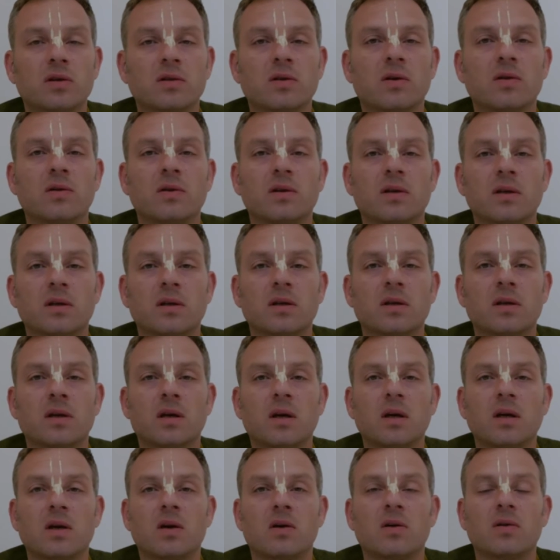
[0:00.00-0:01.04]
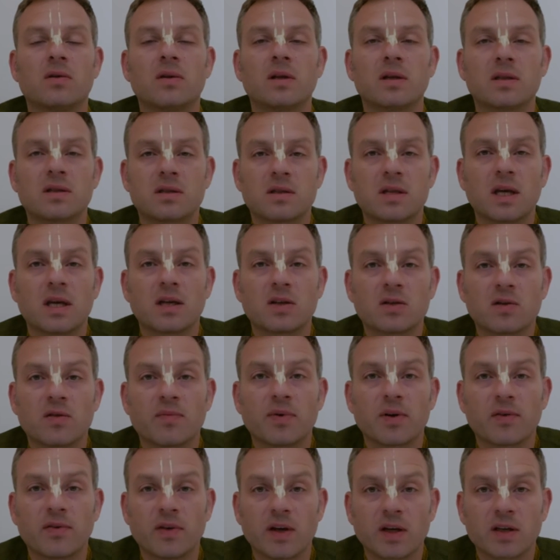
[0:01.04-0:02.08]
on the stage of
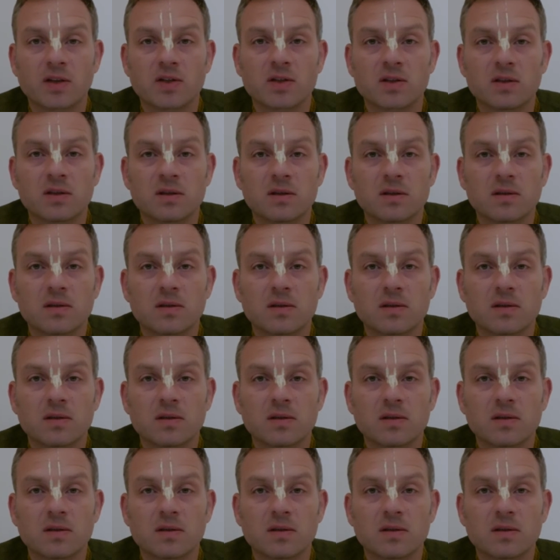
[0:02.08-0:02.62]
perfection?